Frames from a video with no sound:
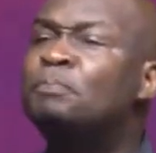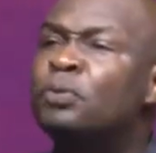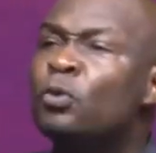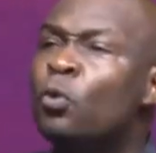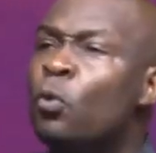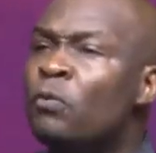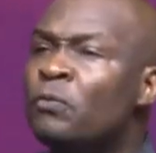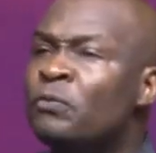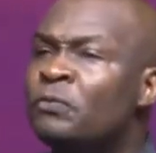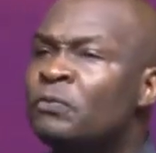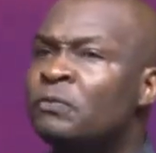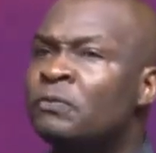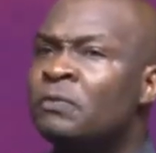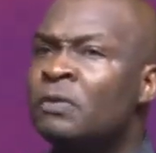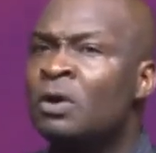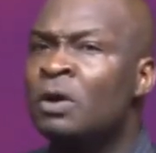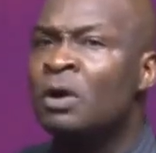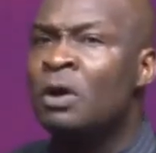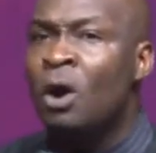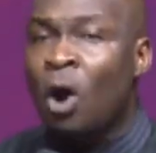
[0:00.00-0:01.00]
proof
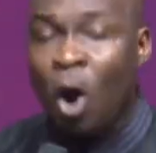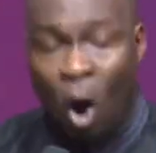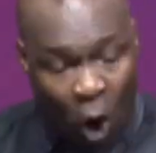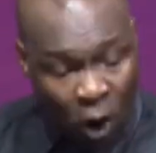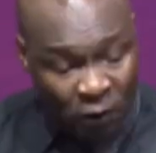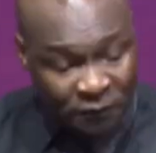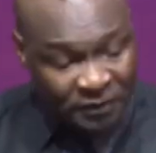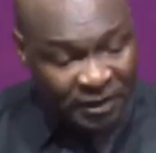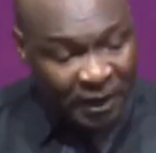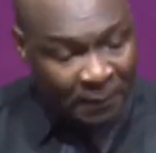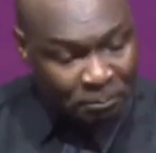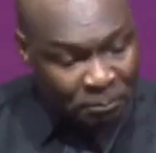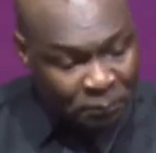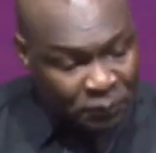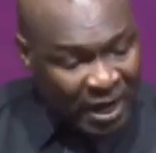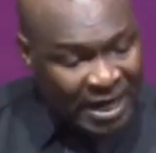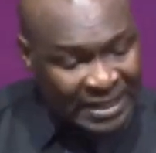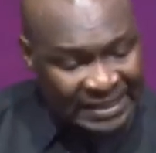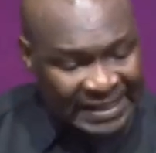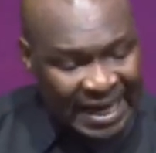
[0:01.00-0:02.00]
of the
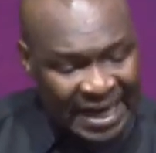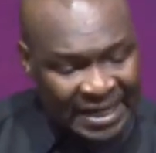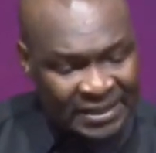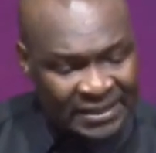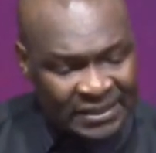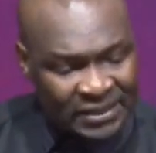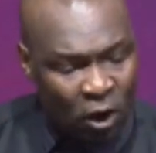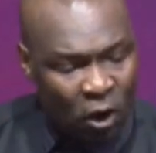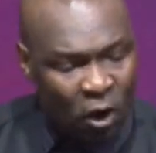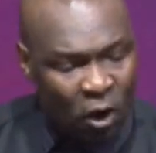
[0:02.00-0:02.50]
presence